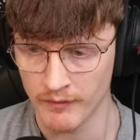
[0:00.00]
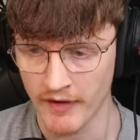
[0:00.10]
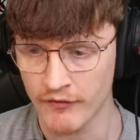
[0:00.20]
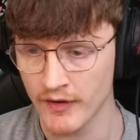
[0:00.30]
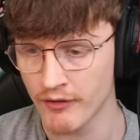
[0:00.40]

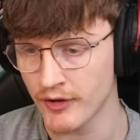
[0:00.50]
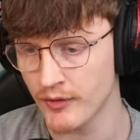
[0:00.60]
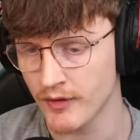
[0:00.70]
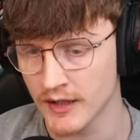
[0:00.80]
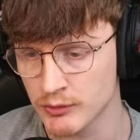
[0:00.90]
Without further
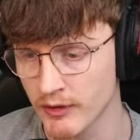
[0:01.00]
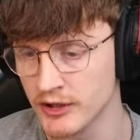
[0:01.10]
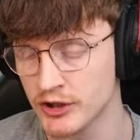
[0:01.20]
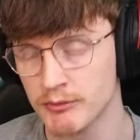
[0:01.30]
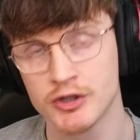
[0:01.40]
ado, guys, we're
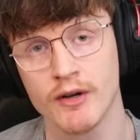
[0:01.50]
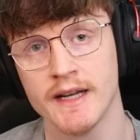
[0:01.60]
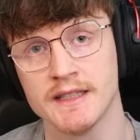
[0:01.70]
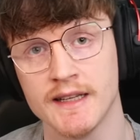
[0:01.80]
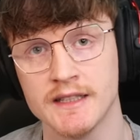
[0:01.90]
going to jump straight
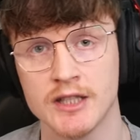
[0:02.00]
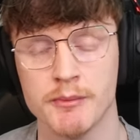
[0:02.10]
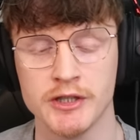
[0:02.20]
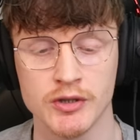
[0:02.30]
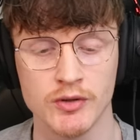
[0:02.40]
into this. So
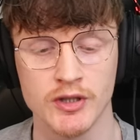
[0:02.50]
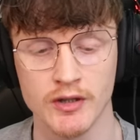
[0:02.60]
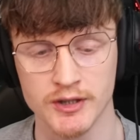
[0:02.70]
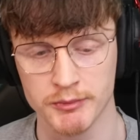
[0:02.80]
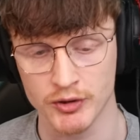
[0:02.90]
be sure to go
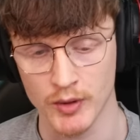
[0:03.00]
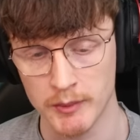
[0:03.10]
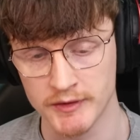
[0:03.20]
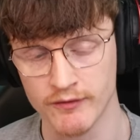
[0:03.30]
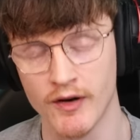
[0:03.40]

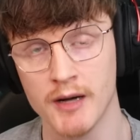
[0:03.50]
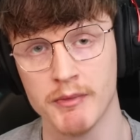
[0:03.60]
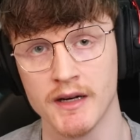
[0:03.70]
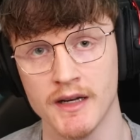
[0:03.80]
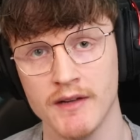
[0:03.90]
subscribe to
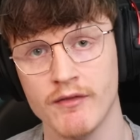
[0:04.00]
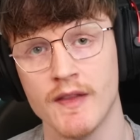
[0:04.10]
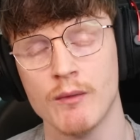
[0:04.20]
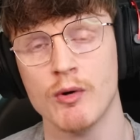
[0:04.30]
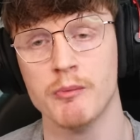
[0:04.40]
Vibing Leaf.
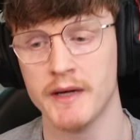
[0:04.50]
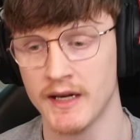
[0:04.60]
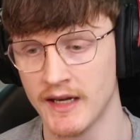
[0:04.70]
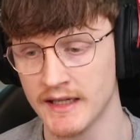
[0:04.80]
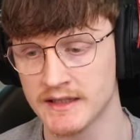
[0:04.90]
They will be
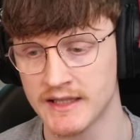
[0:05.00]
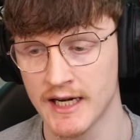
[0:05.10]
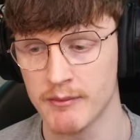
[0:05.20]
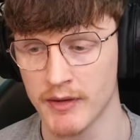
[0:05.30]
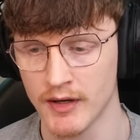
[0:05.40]
linked
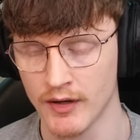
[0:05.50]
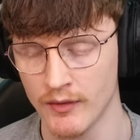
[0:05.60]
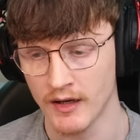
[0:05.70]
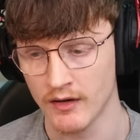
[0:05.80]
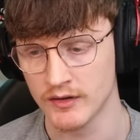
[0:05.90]
down
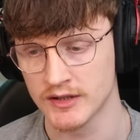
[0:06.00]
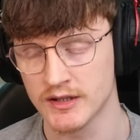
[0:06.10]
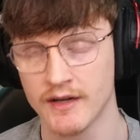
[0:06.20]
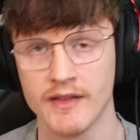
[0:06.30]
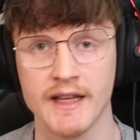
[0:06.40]
below
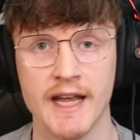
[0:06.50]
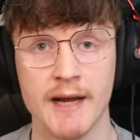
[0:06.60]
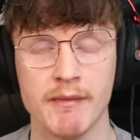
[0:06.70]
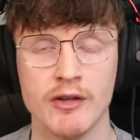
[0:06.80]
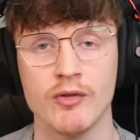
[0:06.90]
alongside the
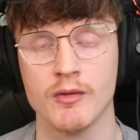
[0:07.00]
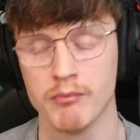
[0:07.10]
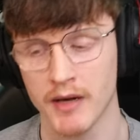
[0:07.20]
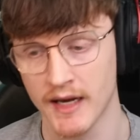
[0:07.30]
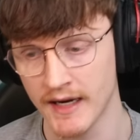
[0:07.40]
game that you can
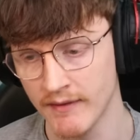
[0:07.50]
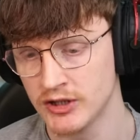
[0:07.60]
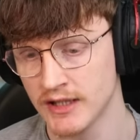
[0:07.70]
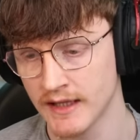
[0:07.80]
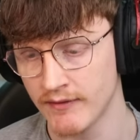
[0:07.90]
play.
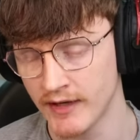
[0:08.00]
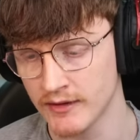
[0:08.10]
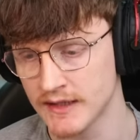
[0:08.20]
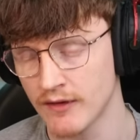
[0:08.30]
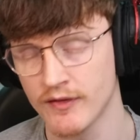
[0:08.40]
Check their
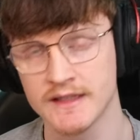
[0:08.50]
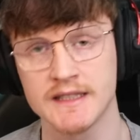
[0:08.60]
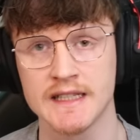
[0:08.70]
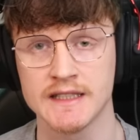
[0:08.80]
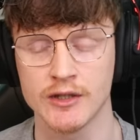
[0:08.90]
videos out.
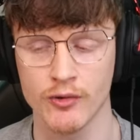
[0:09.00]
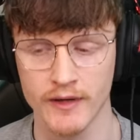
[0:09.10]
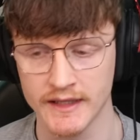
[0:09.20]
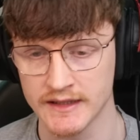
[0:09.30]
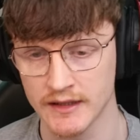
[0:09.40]
Fantastic
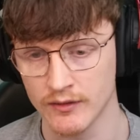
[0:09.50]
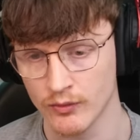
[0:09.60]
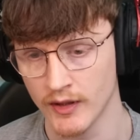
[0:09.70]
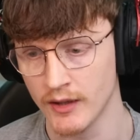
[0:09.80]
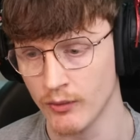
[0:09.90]
creator.
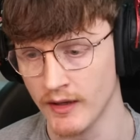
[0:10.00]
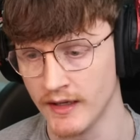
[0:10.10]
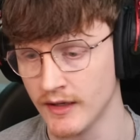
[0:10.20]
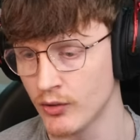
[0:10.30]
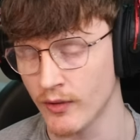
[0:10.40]
Really,
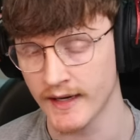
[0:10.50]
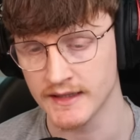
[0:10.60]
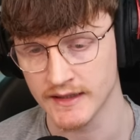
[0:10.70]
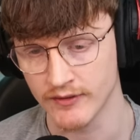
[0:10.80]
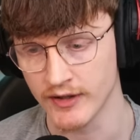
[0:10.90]
really
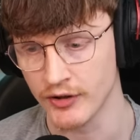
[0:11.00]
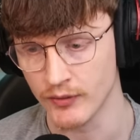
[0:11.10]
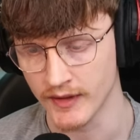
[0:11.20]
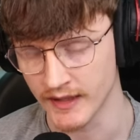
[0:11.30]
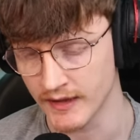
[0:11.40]
creative and
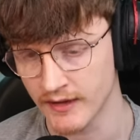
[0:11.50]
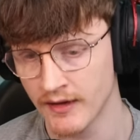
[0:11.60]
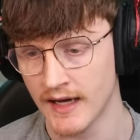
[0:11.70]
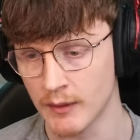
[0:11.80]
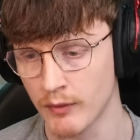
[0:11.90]
unique.
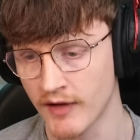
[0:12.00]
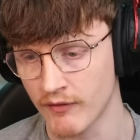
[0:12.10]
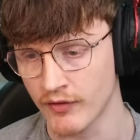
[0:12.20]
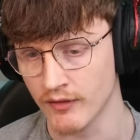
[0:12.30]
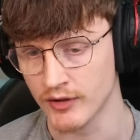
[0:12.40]
And
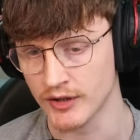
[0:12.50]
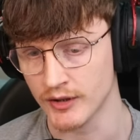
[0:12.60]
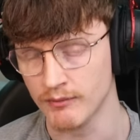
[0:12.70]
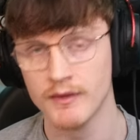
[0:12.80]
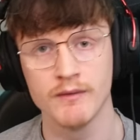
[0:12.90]
without further
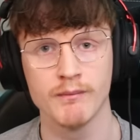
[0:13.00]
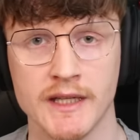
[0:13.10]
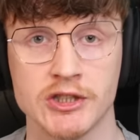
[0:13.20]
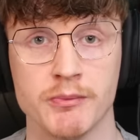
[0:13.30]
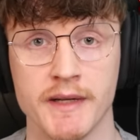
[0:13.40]
ado,
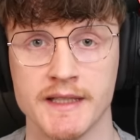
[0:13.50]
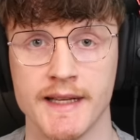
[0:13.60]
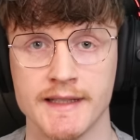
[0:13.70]
let's jump into